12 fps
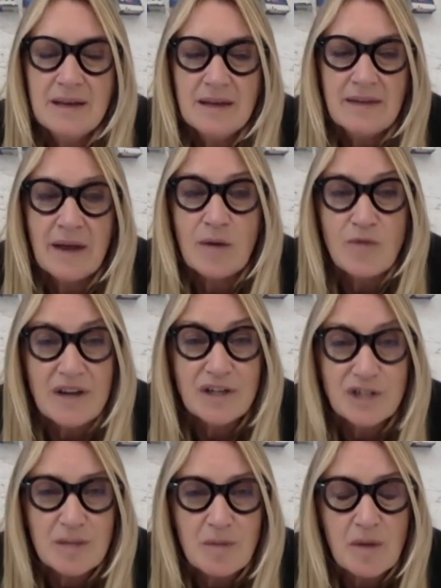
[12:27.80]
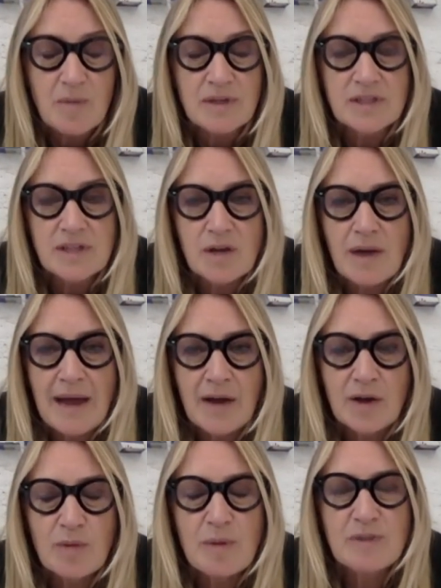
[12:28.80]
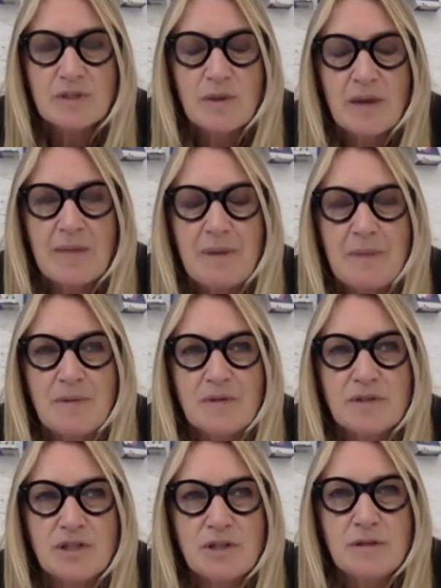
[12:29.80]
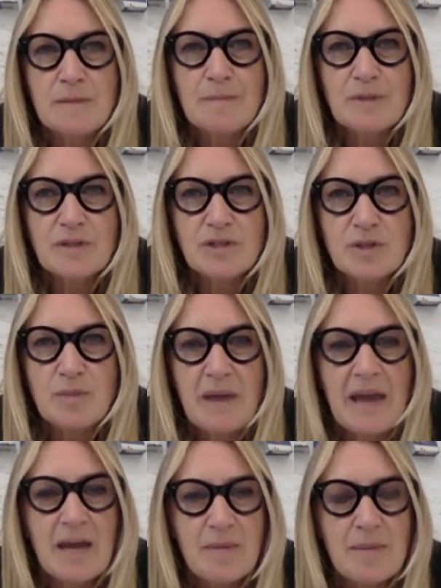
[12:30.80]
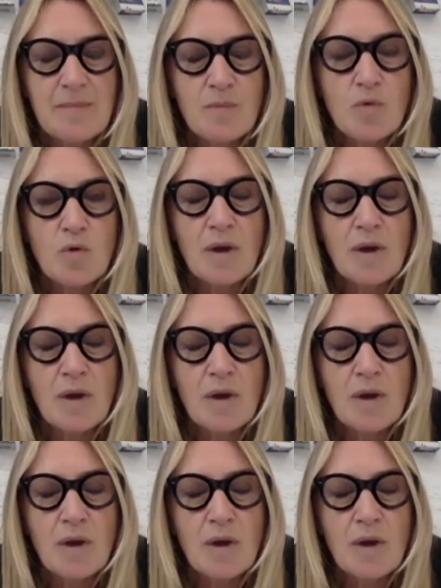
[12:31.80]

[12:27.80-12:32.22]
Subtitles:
that rich at the moment. So how can we persuade people to pay a bit more?